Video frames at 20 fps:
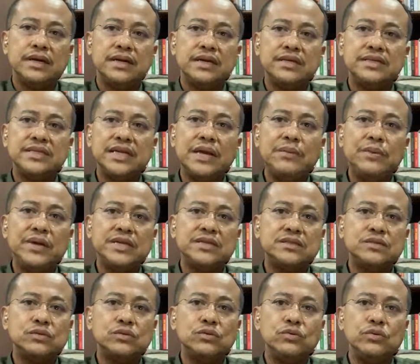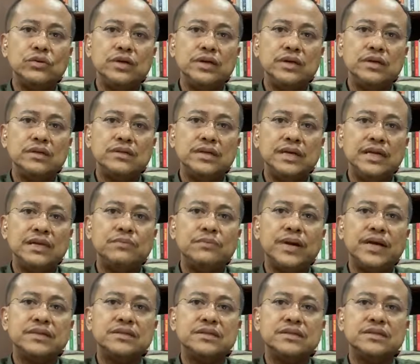The same is true in
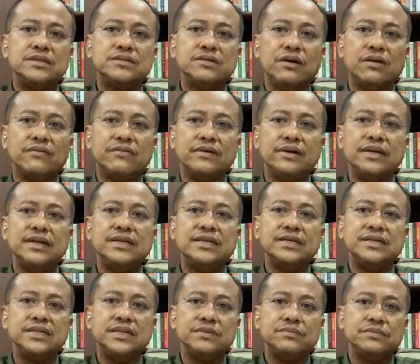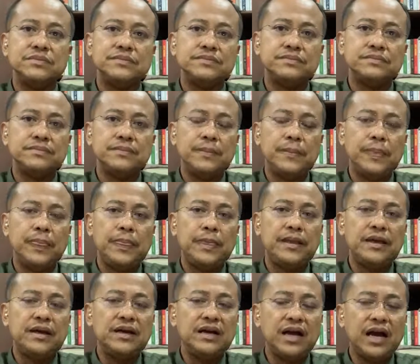matters of leadership.
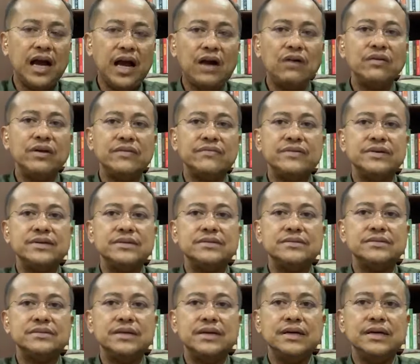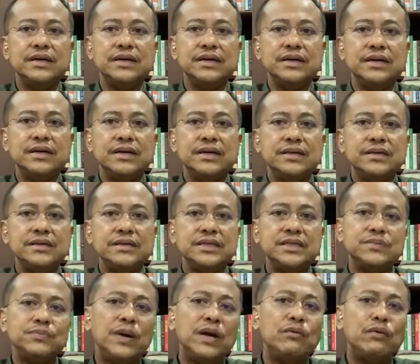However,
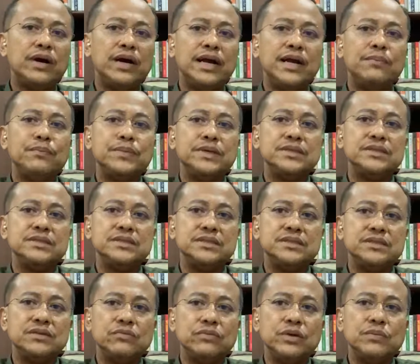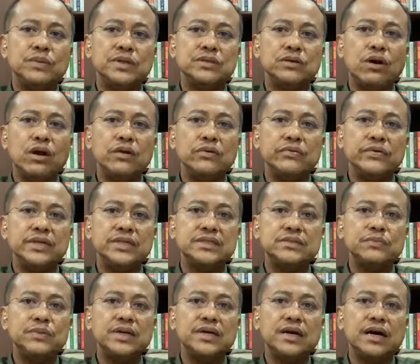despite what happens, we must
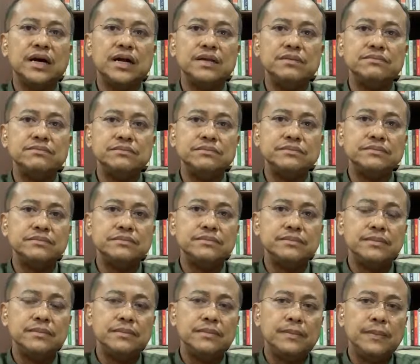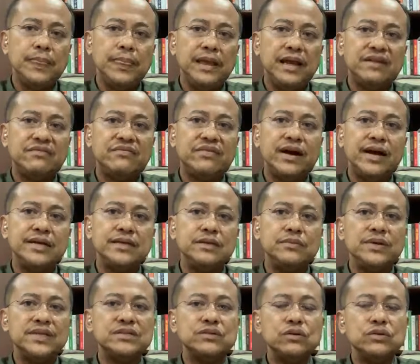always be calm and find
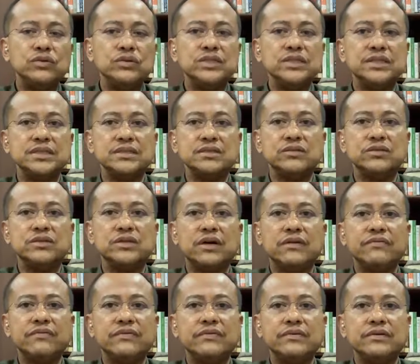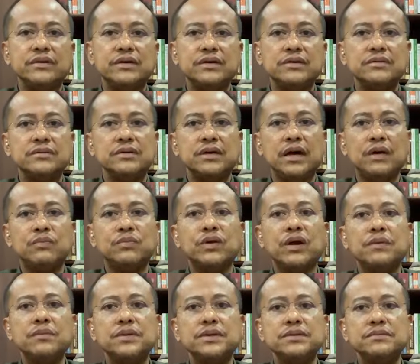the best solution to solve our
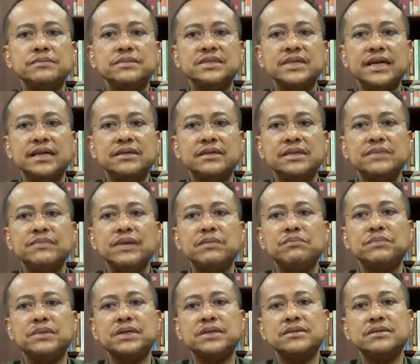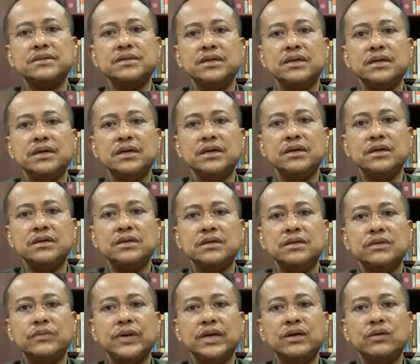problems, and remember,
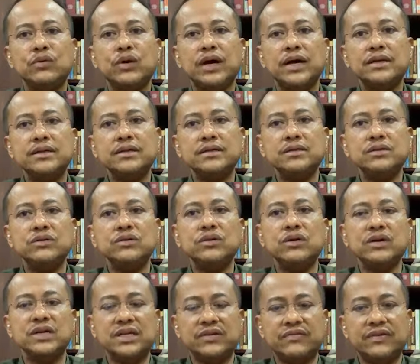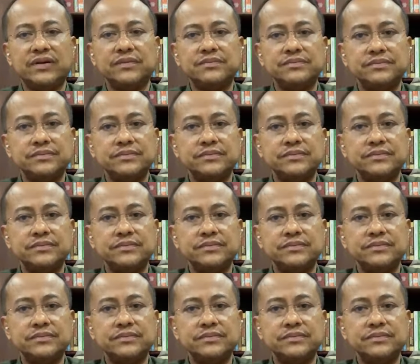no matter what, do not give up.